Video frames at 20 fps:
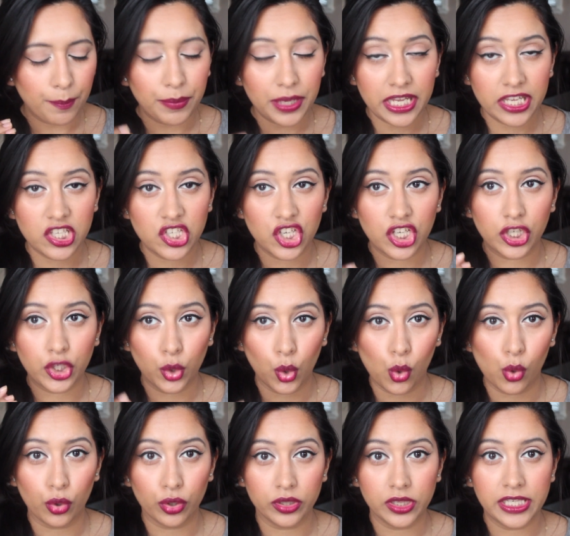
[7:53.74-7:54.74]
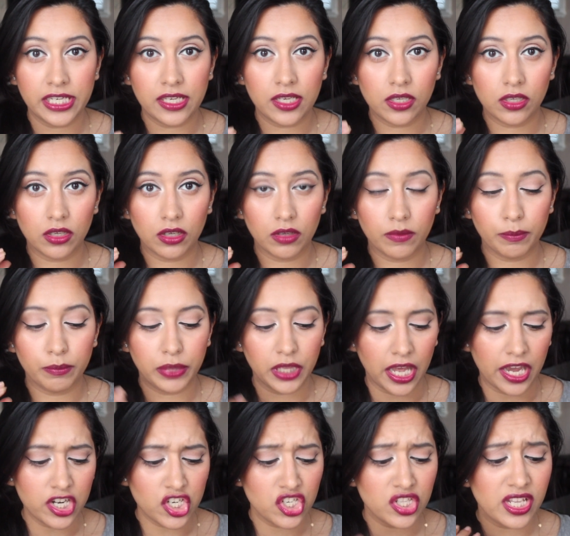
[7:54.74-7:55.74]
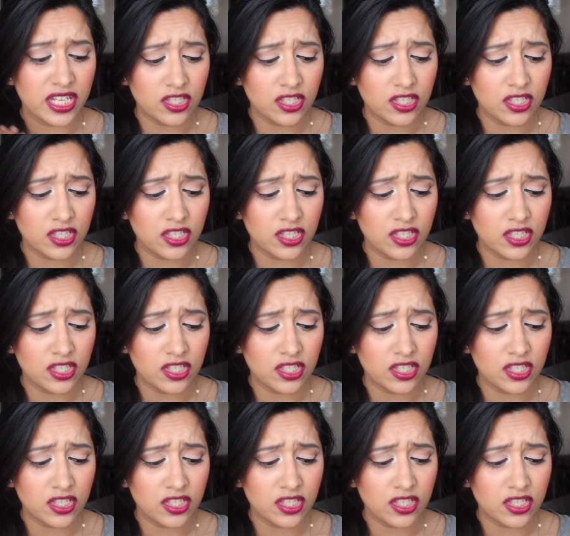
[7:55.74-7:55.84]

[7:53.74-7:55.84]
peachy corally blush.